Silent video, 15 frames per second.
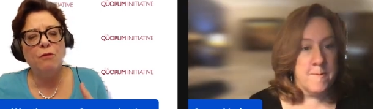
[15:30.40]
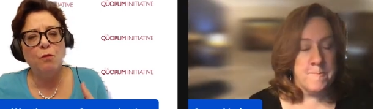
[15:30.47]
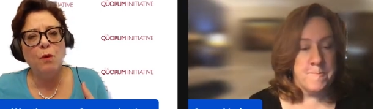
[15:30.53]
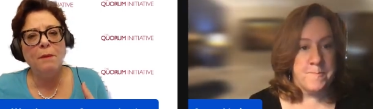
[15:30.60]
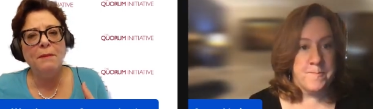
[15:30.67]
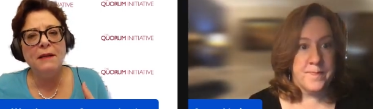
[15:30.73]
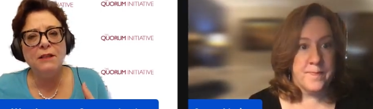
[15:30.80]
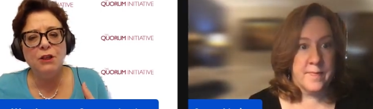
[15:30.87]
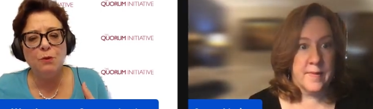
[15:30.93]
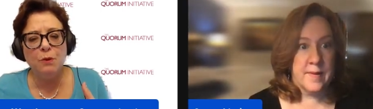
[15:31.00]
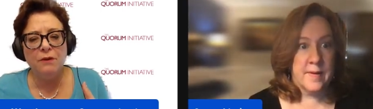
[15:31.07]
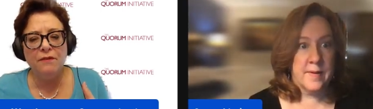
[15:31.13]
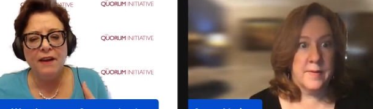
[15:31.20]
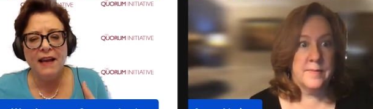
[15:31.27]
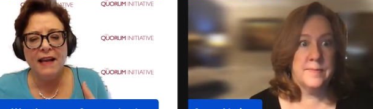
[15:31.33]
Speaker 1: women to
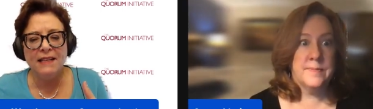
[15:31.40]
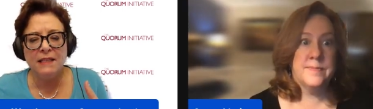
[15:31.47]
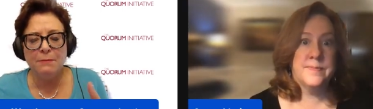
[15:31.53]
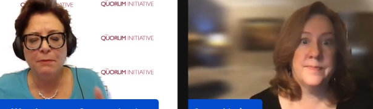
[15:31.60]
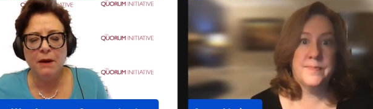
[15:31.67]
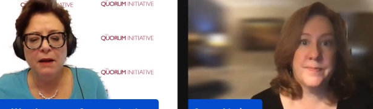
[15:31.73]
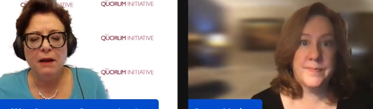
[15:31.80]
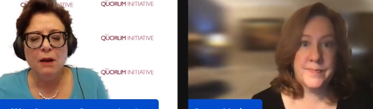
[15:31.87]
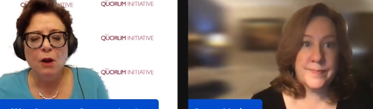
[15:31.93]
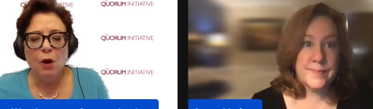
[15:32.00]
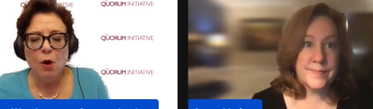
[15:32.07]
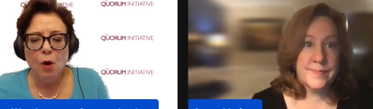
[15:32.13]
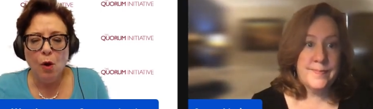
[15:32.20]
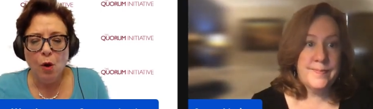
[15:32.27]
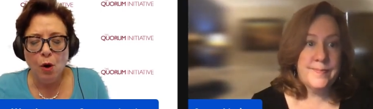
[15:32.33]
advance, but
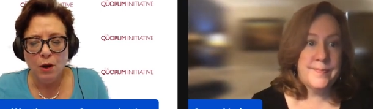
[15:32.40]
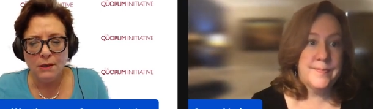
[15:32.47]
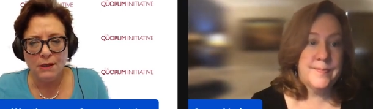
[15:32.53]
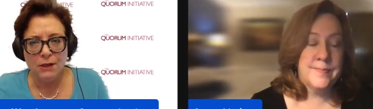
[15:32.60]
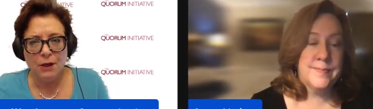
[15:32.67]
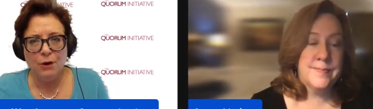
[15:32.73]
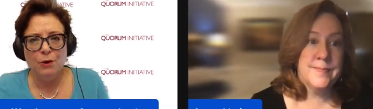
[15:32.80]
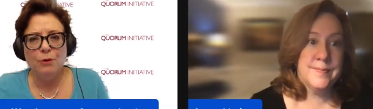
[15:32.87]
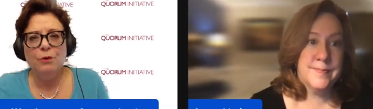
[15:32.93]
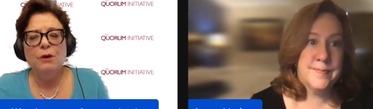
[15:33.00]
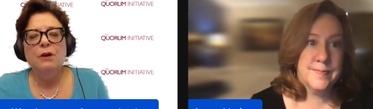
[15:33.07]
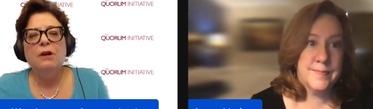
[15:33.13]
also